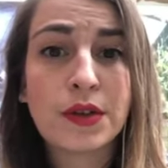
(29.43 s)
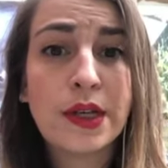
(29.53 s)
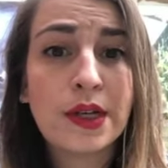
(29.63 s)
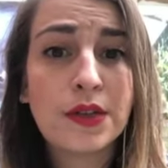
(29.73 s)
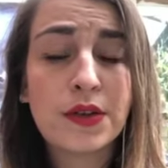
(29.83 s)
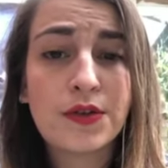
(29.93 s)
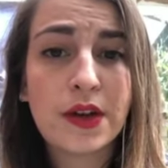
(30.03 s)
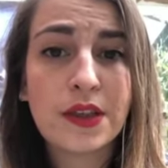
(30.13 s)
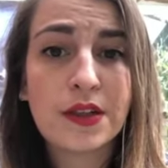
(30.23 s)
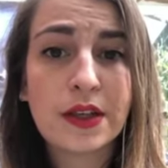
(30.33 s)
yeah, you can
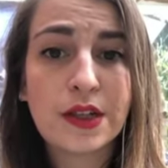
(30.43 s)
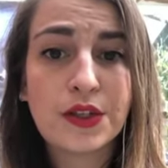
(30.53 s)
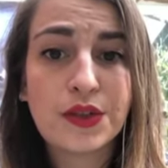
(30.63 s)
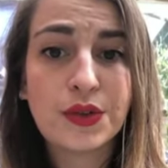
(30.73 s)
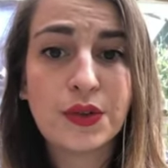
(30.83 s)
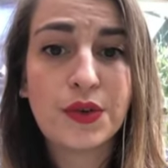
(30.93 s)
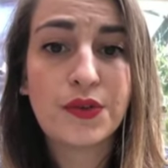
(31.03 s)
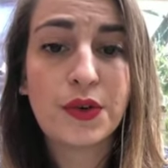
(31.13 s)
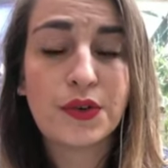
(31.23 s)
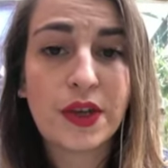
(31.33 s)
find the link to the
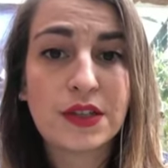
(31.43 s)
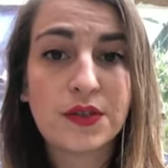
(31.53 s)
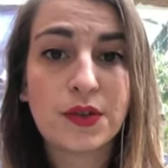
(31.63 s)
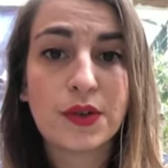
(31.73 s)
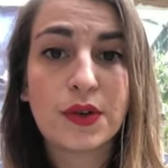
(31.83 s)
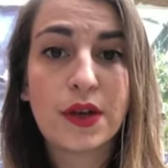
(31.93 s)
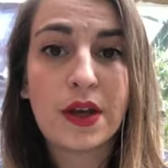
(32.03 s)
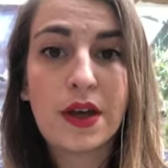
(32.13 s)
full festival